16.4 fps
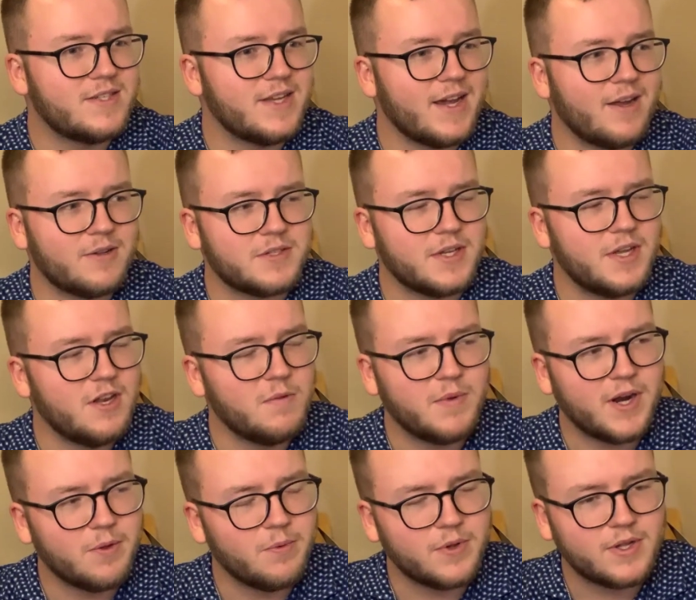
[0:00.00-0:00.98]
doubt
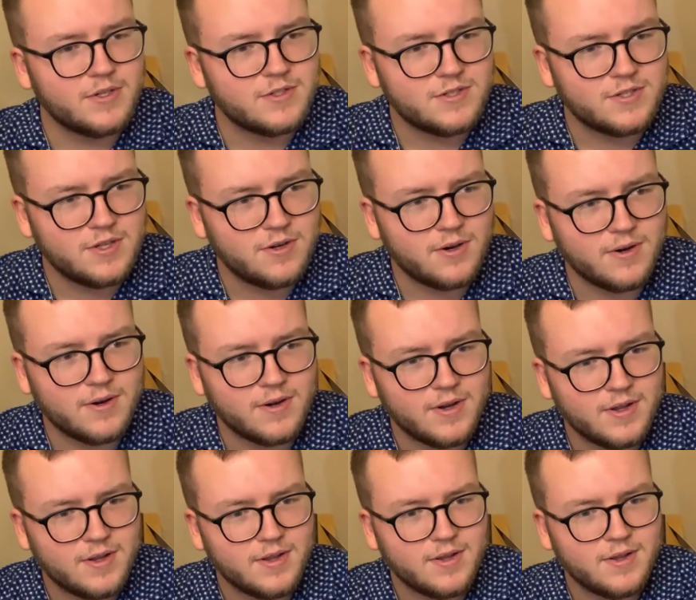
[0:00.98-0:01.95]
anybody would
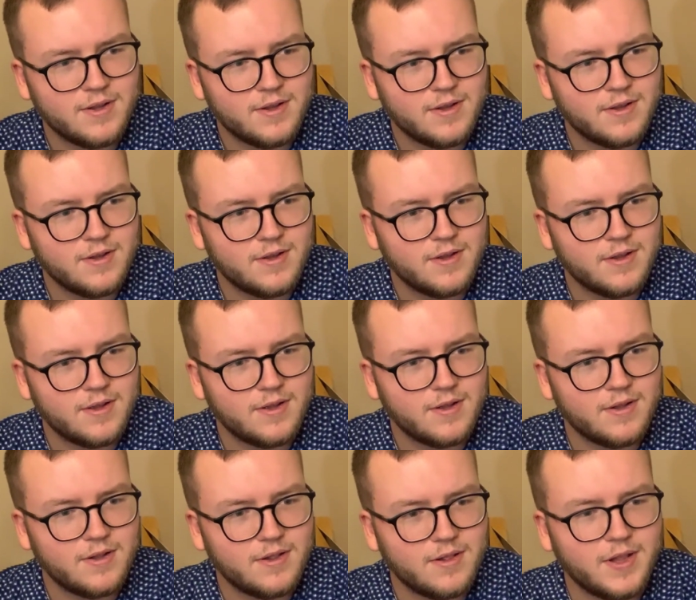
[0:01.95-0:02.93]
consider
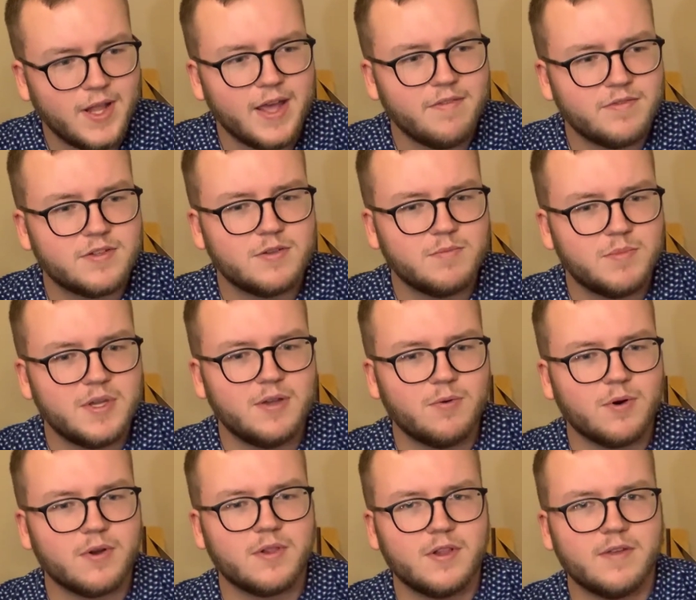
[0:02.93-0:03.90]
life to be
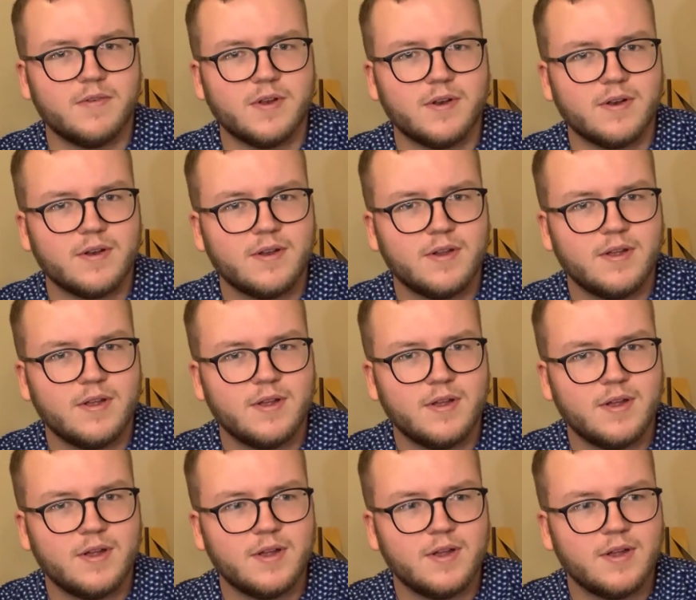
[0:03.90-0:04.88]
worth living
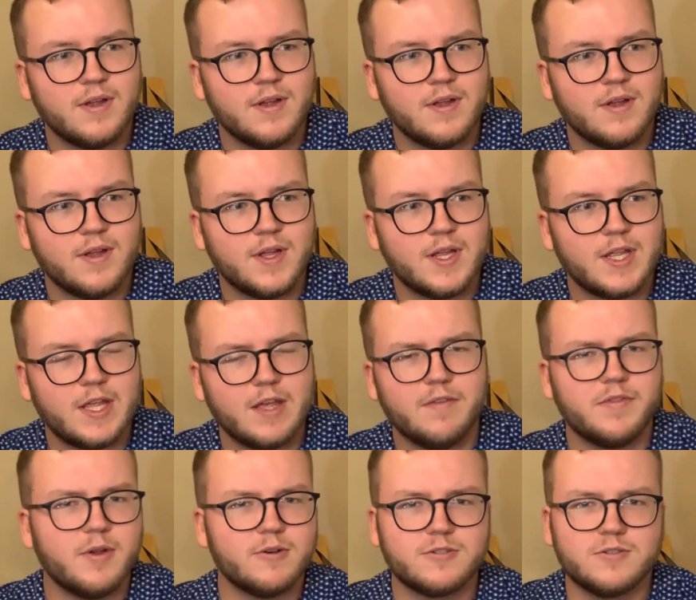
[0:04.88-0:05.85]

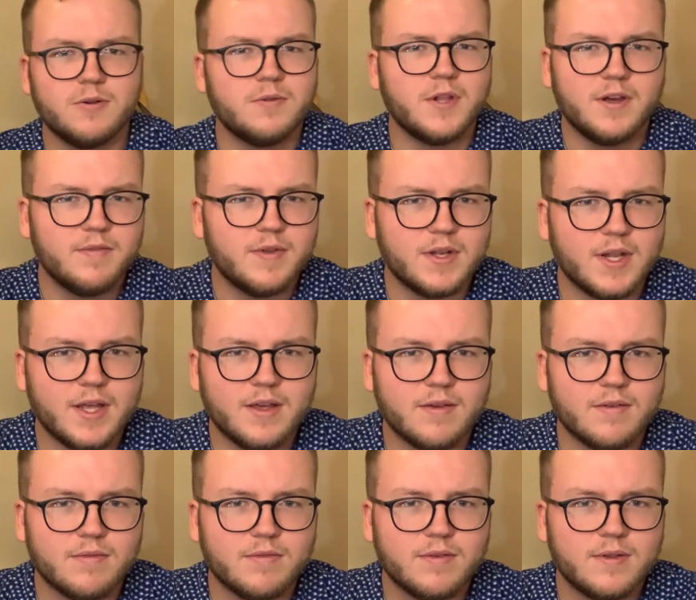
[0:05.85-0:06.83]
if there's no love in
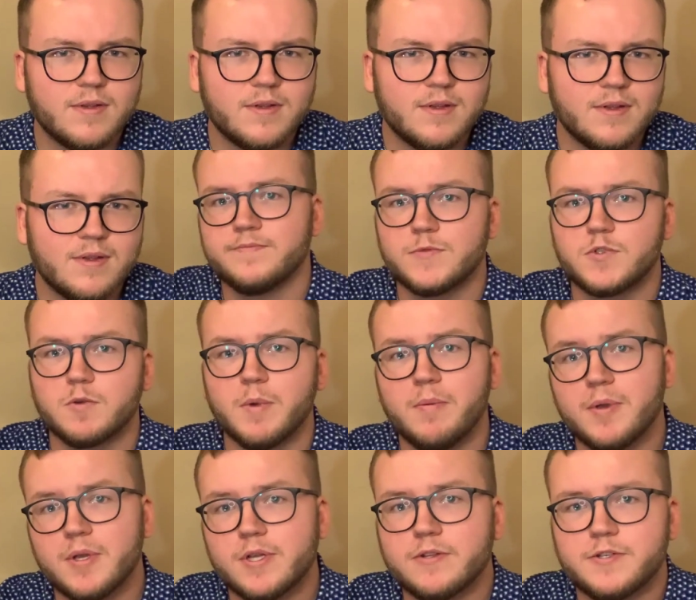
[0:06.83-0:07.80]
life. So
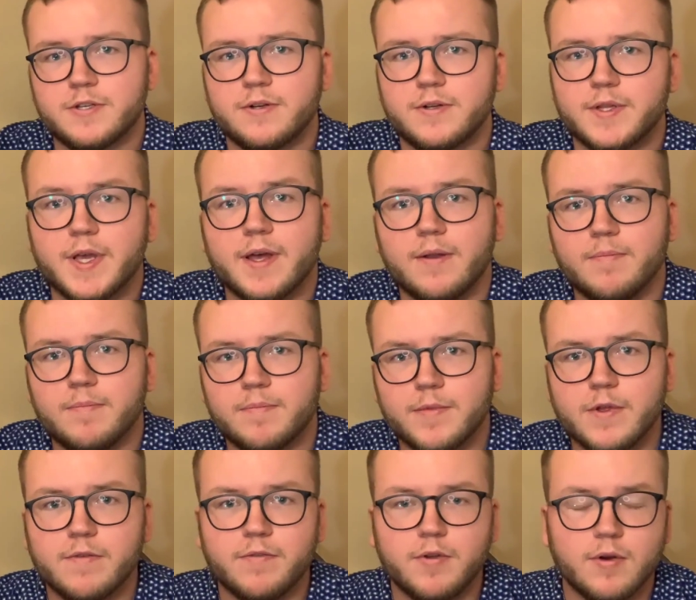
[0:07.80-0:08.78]
maybe consider that
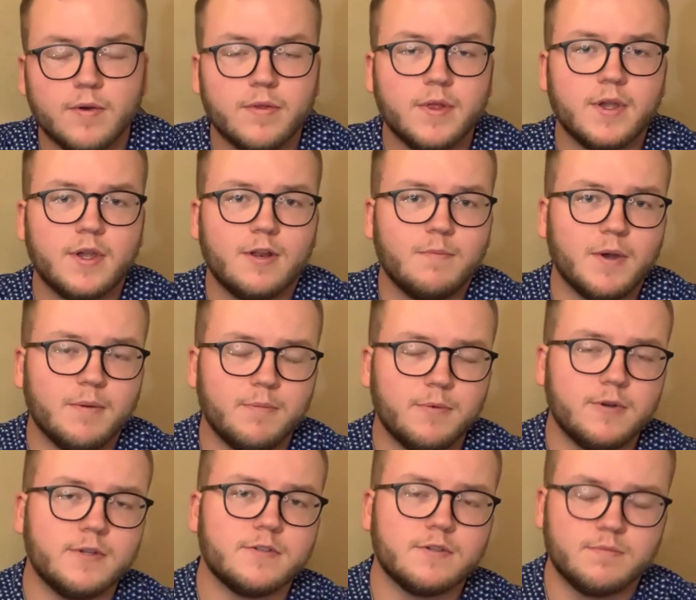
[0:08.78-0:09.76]
if you're thinking about
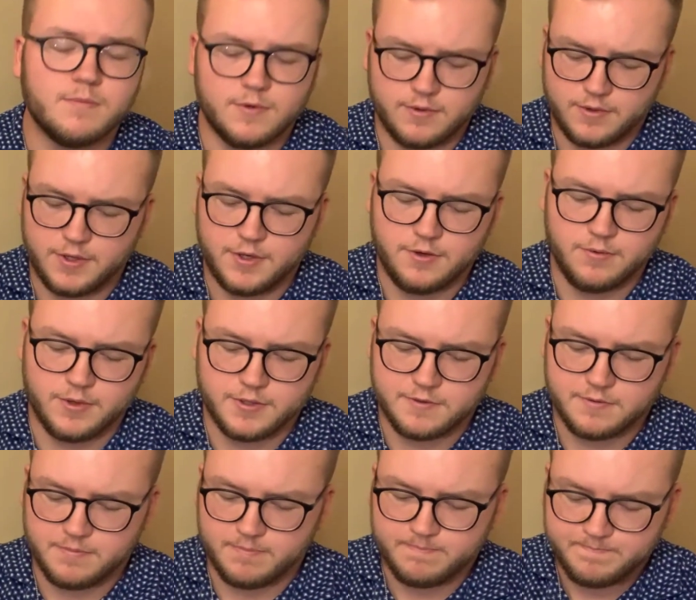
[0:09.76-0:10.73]
Buddhism or
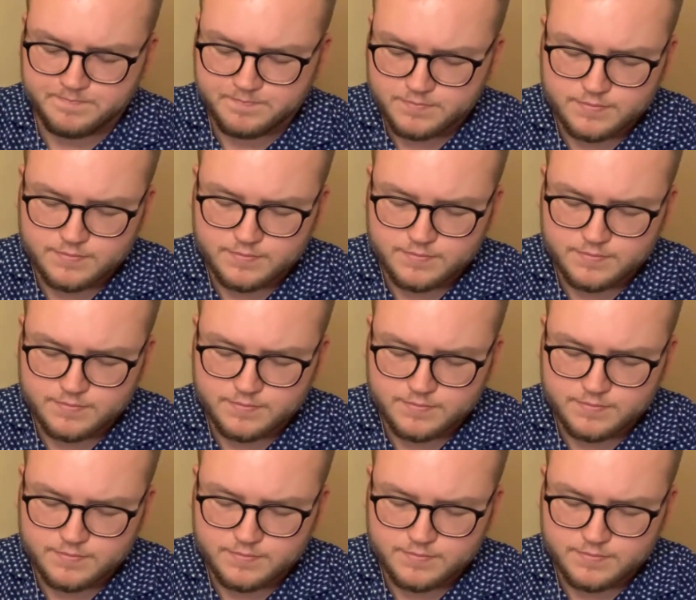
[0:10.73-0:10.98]
Hinduism,